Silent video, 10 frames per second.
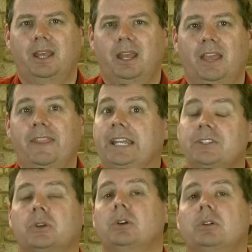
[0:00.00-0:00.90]
And that
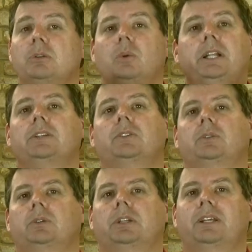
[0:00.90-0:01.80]
is all well and
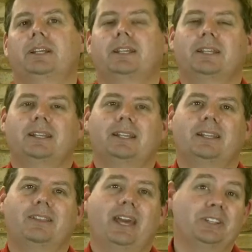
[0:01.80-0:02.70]
good. That